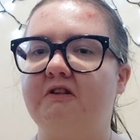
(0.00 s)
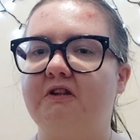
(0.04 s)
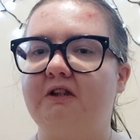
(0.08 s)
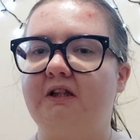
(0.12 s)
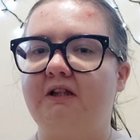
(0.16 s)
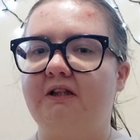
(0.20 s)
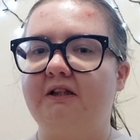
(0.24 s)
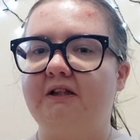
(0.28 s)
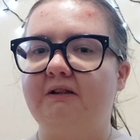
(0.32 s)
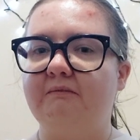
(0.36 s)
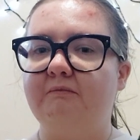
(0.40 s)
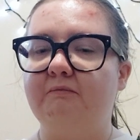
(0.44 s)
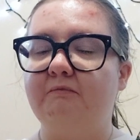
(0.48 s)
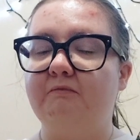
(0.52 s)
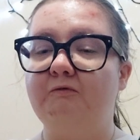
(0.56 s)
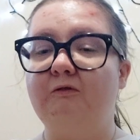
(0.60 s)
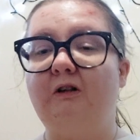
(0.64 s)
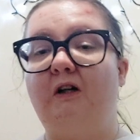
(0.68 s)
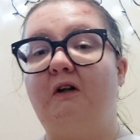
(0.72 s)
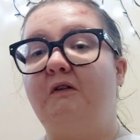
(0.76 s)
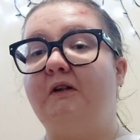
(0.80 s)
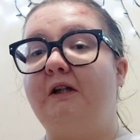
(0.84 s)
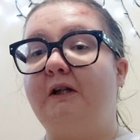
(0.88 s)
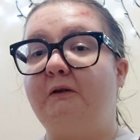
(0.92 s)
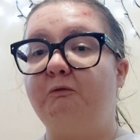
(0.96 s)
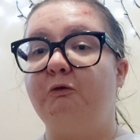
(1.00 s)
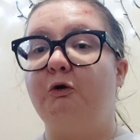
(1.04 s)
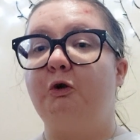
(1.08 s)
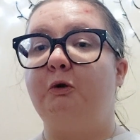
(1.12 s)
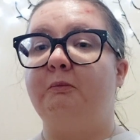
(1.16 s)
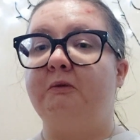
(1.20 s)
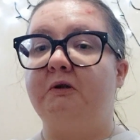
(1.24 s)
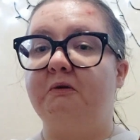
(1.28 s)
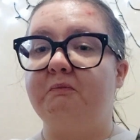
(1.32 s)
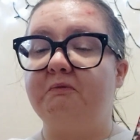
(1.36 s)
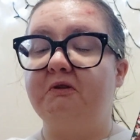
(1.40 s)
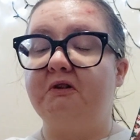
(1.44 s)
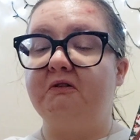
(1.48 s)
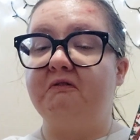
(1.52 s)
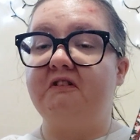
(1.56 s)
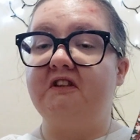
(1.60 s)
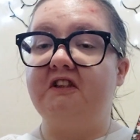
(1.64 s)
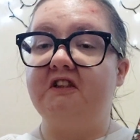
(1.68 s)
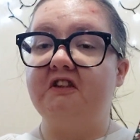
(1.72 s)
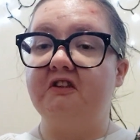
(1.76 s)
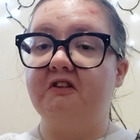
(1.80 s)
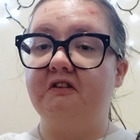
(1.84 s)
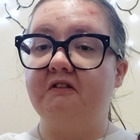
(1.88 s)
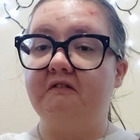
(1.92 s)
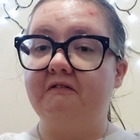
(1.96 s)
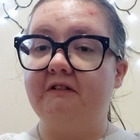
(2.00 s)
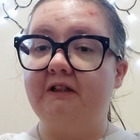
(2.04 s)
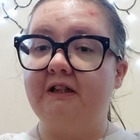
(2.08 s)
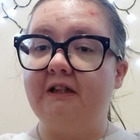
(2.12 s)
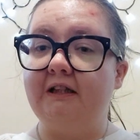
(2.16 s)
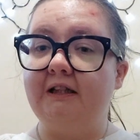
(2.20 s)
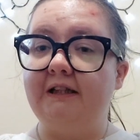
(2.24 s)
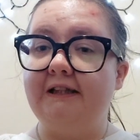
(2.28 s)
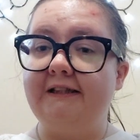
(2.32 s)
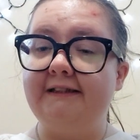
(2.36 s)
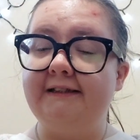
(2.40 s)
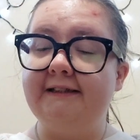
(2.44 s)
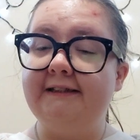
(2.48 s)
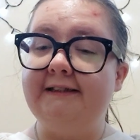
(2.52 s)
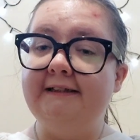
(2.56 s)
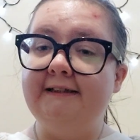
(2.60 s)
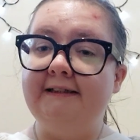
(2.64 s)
and well, they warm up to each other really.